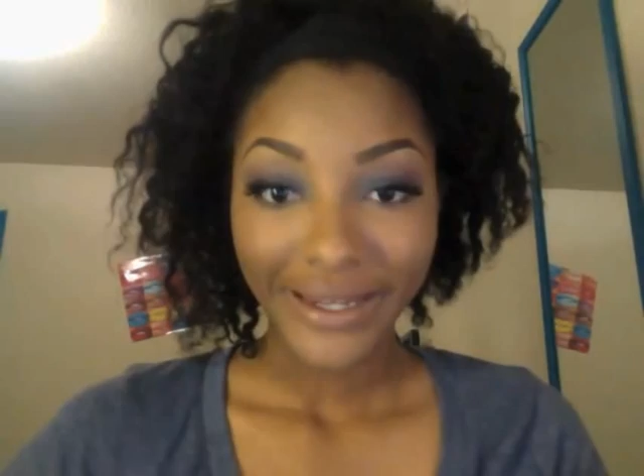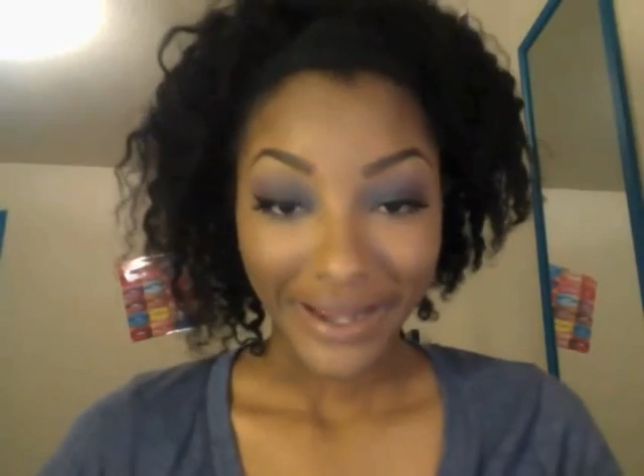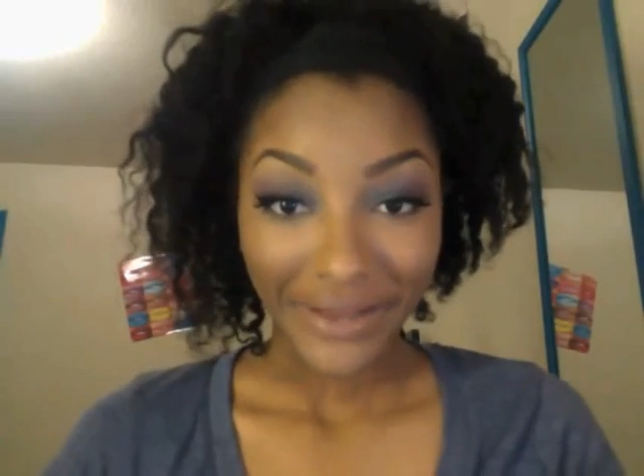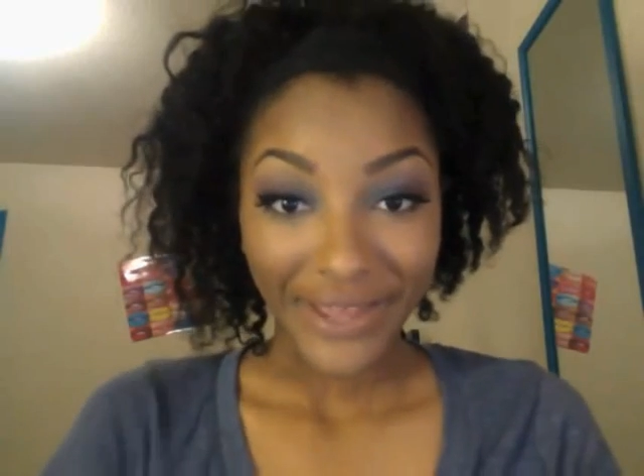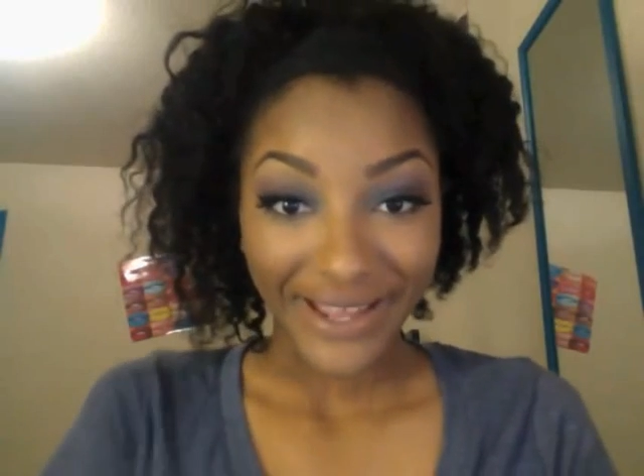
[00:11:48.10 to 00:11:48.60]

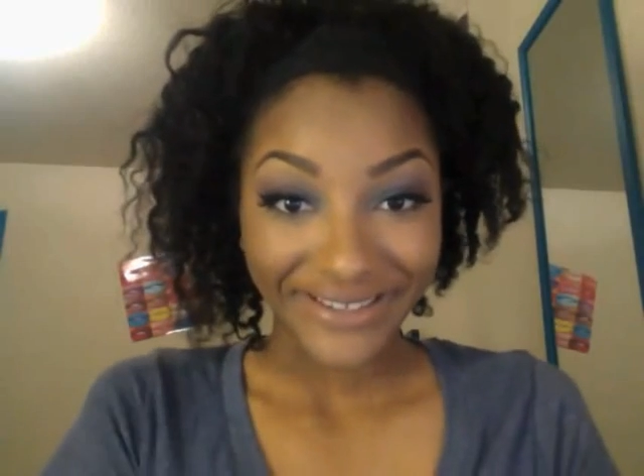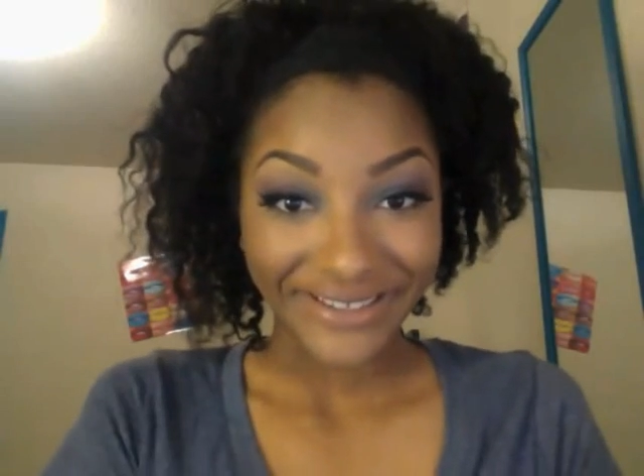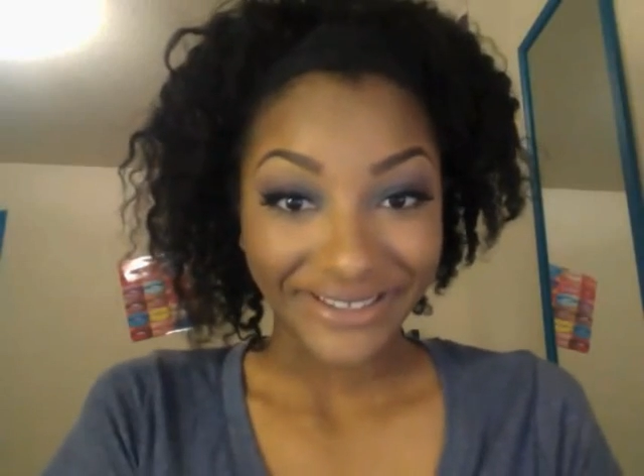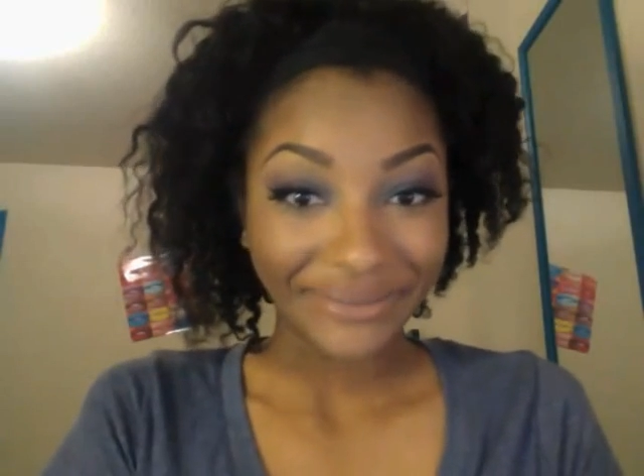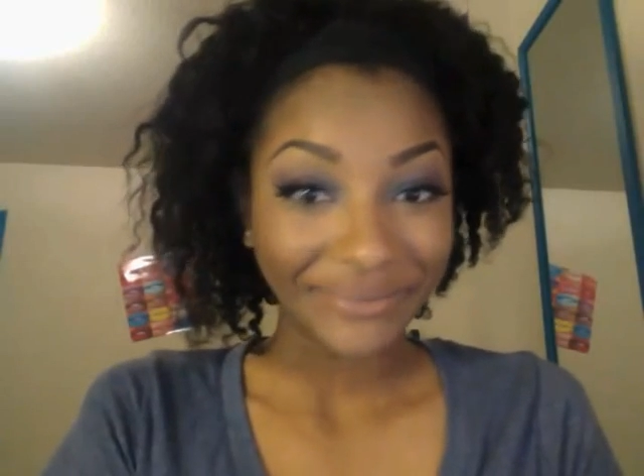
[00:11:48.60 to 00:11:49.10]
Now that
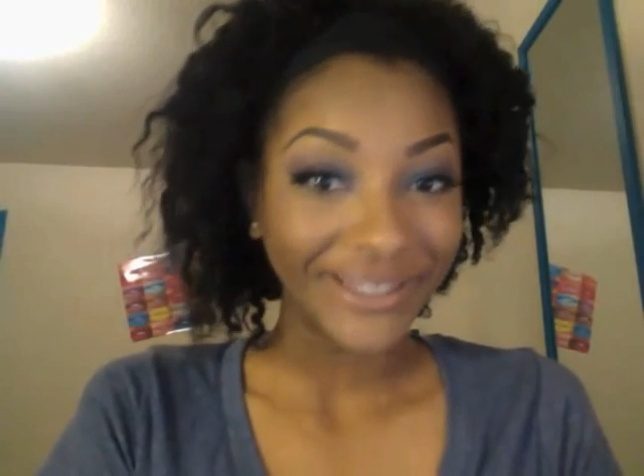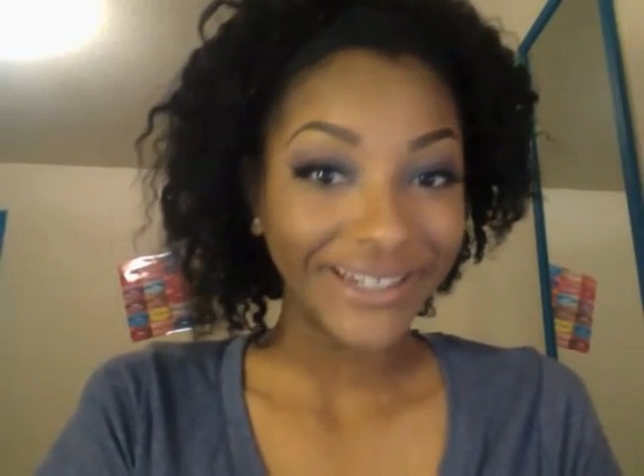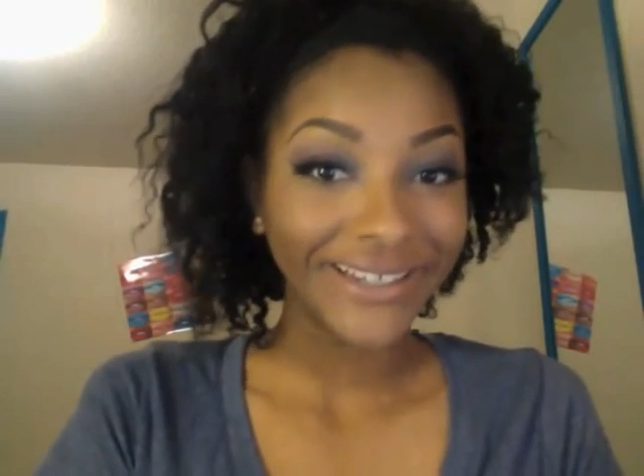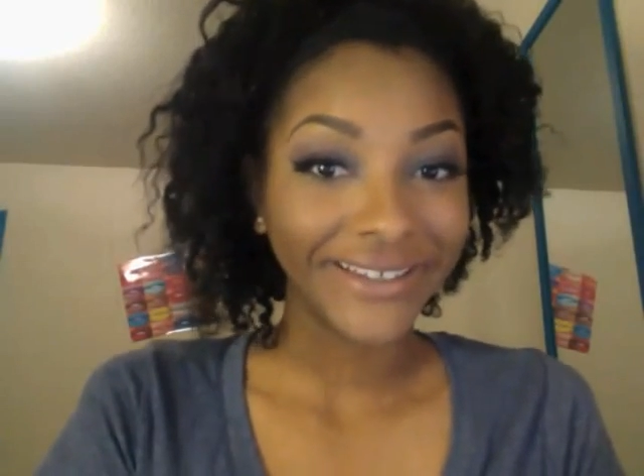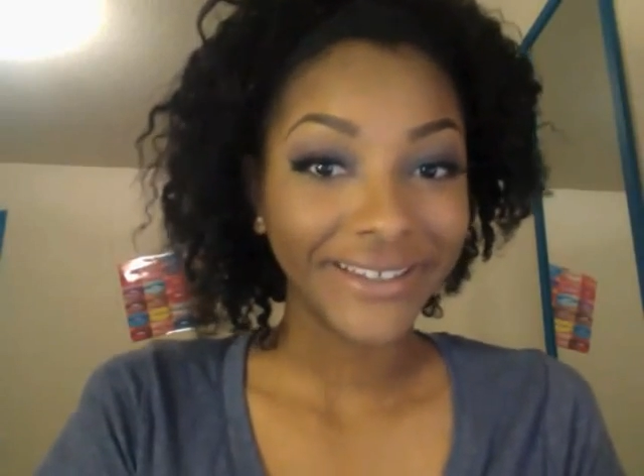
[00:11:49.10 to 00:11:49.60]
is the
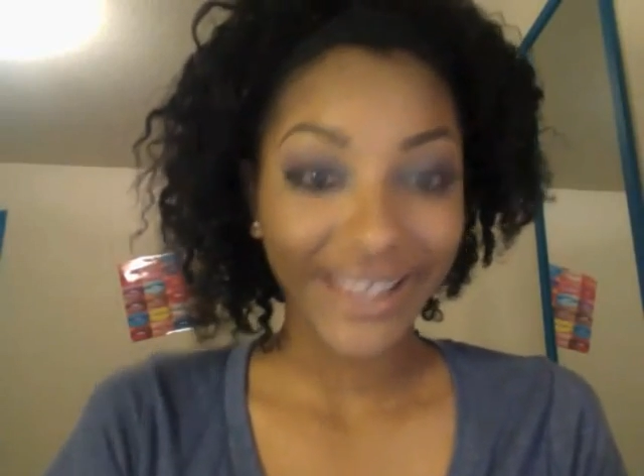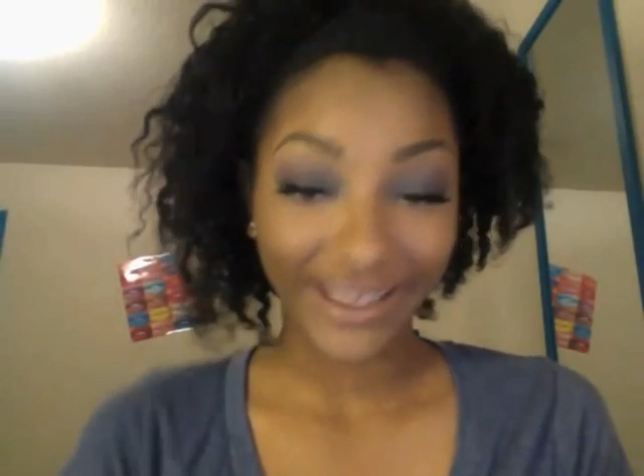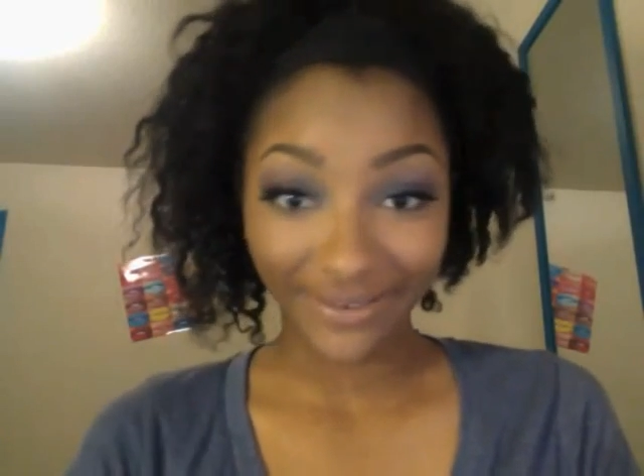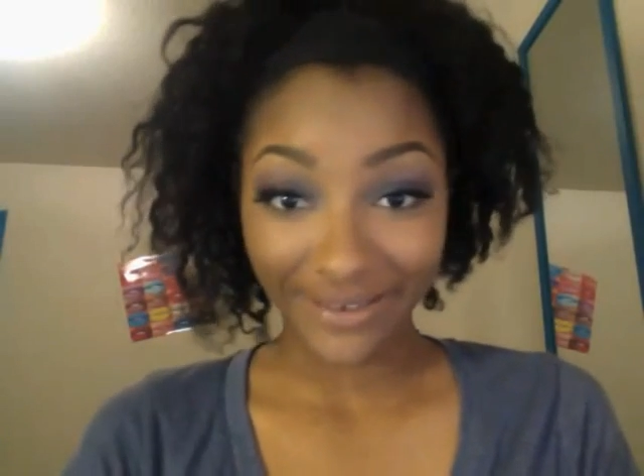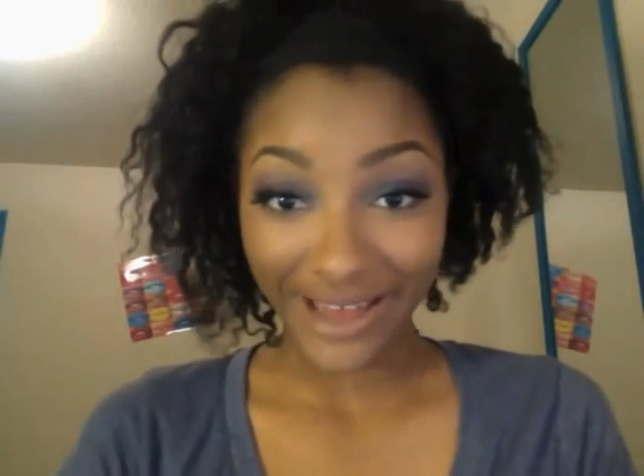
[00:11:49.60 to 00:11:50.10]
completed look.
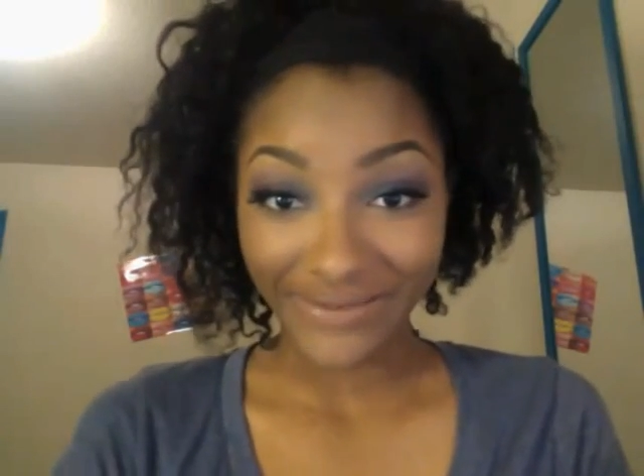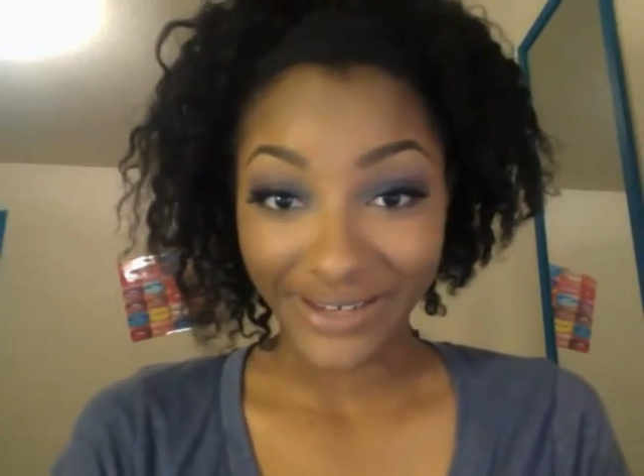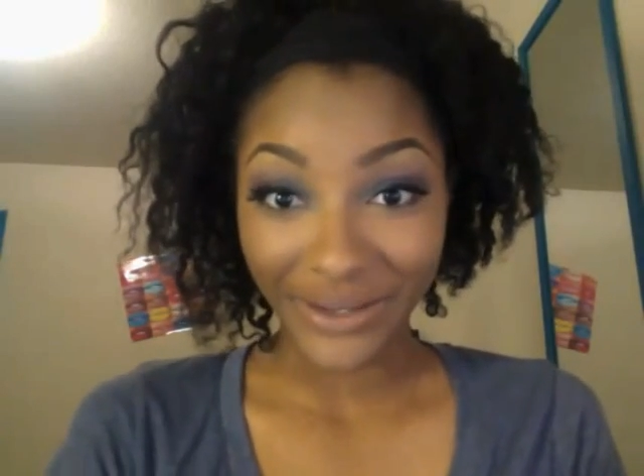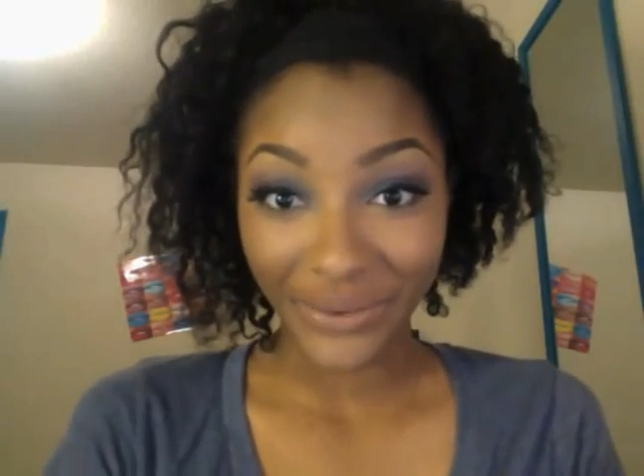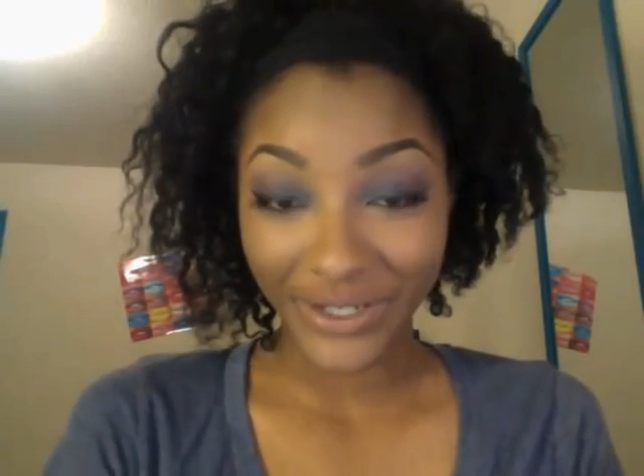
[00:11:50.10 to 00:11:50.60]
If you have
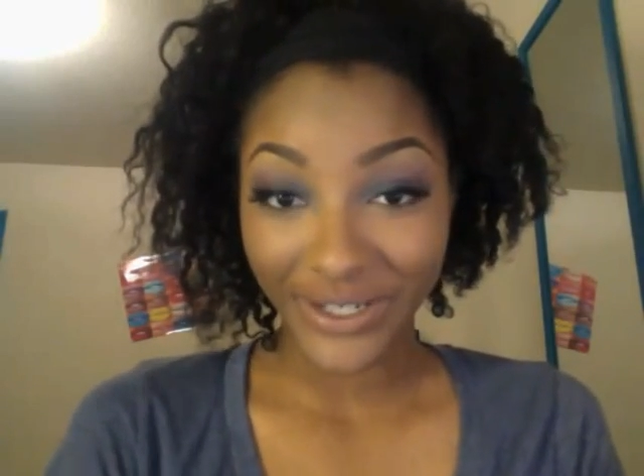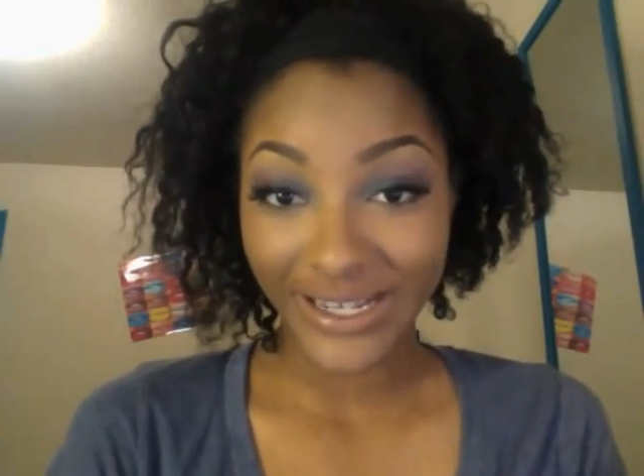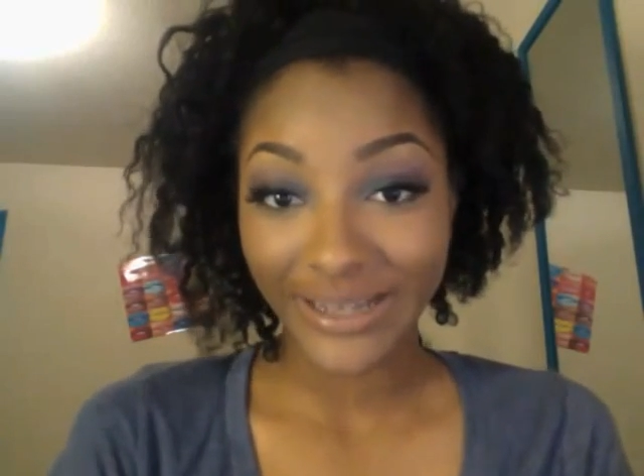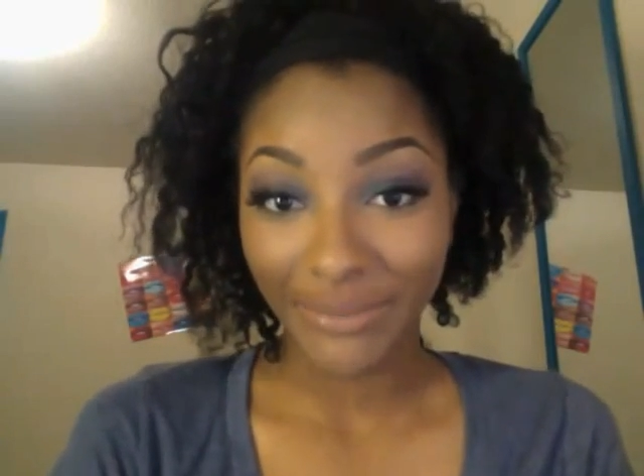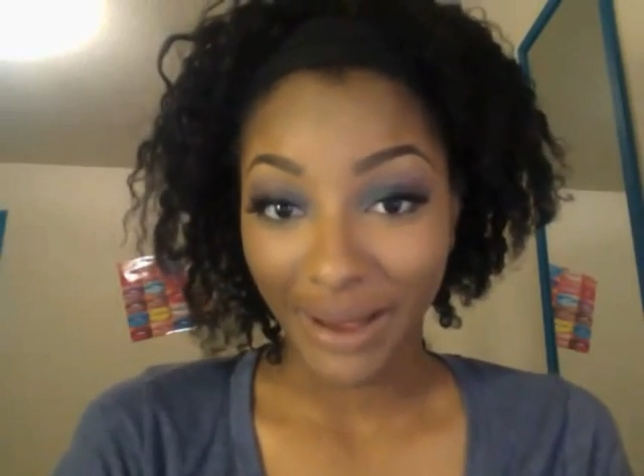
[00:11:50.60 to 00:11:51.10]
any
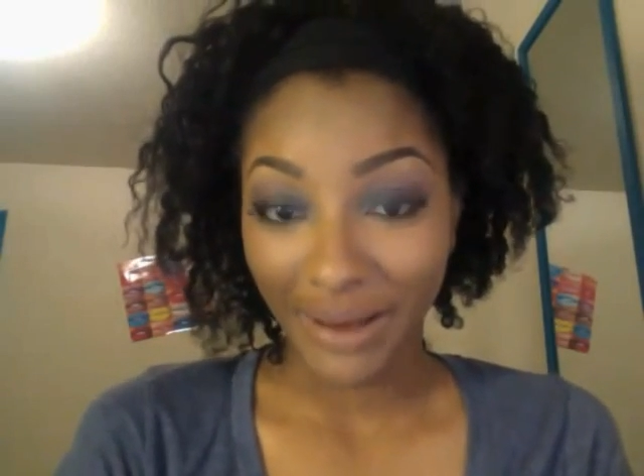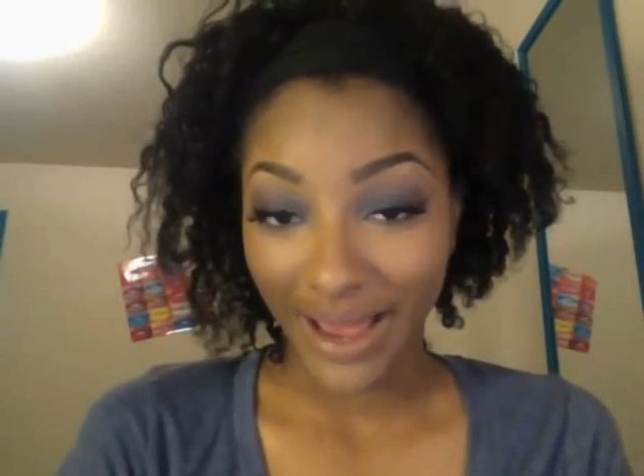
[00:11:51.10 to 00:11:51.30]
questions about